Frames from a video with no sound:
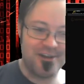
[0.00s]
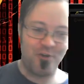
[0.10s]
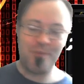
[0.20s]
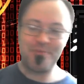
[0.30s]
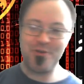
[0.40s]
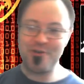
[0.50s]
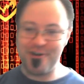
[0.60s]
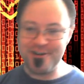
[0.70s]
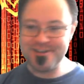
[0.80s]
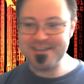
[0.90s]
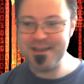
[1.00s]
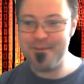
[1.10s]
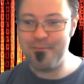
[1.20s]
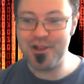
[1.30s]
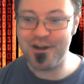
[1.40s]
cryptocurrency
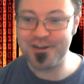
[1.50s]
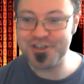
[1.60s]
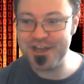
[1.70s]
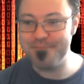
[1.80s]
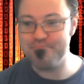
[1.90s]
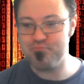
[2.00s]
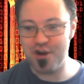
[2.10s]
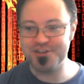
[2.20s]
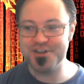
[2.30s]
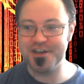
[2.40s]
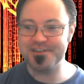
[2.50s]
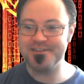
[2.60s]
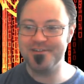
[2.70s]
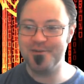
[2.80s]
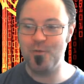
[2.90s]
blockchain project
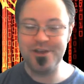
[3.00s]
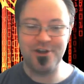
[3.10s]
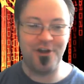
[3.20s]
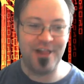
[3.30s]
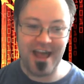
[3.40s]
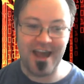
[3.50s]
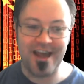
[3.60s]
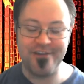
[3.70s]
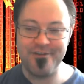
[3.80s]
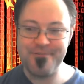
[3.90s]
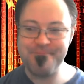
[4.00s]
we call Hive.